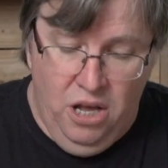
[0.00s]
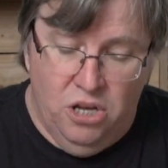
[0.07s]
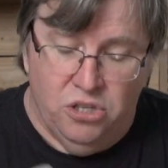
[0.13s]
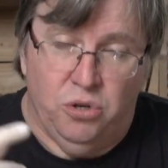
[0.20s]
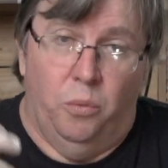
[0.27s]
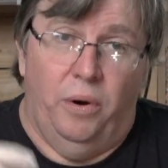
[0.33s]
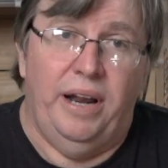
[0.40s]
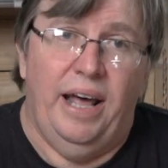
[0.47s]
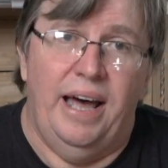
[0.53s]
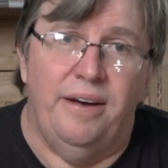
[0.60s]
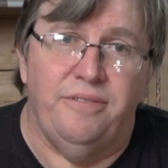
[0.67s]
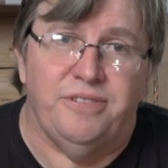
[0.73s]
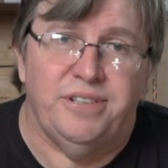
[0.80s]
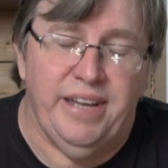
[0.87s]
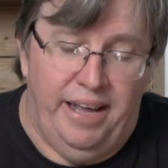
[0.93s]
So what
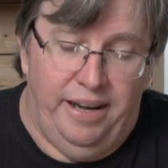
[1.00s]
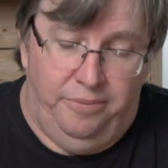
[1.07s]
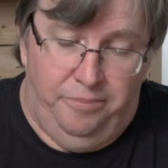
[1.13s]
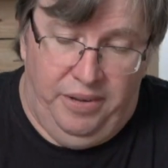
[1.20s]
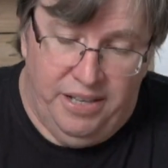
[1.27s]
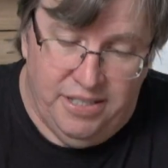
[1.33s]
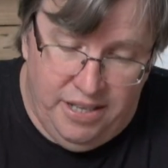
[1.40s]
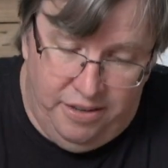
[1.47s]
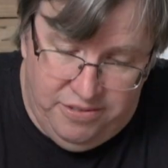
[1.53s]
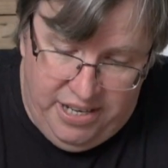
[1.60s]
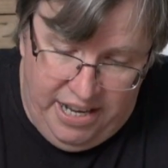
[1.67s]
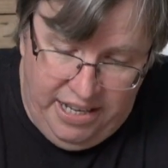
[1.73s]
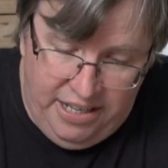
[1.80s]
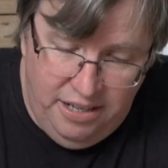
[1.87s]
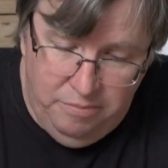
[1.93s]
I've done is I've
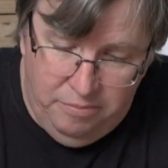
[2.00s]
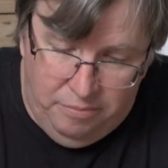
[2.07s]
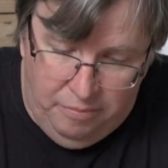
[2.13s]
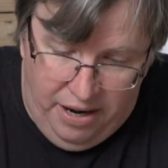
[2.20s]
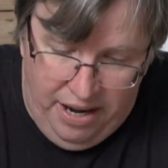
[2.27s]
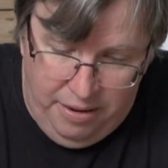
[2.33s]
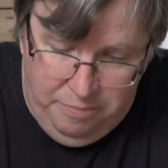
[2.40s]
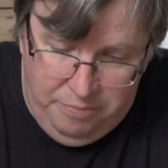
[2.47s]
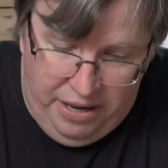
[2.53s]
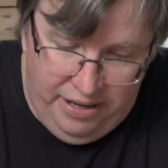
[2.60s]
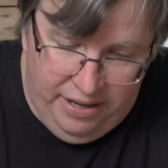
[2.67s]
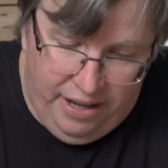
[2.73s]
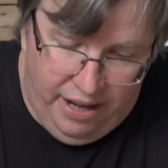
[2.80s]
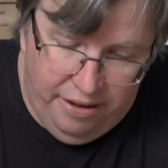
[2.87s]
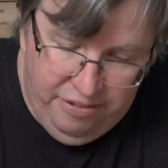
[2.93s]
taken my
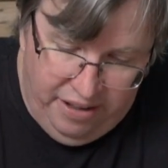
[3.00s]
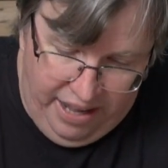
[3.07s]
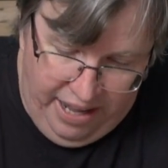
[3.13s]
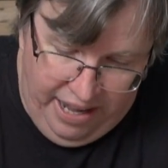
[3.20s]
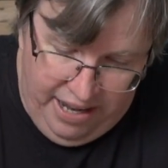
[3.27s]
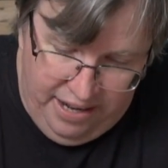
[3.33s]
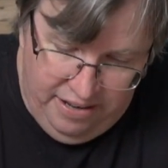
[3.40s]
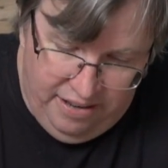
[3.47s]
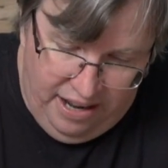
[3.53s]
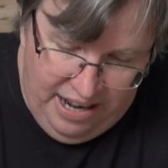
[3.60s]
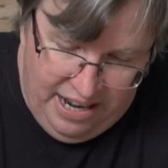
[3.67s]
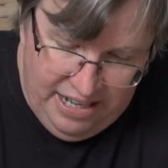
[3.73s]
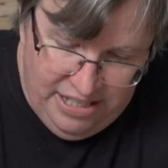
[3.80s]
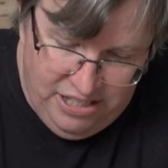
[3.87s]
penknife and I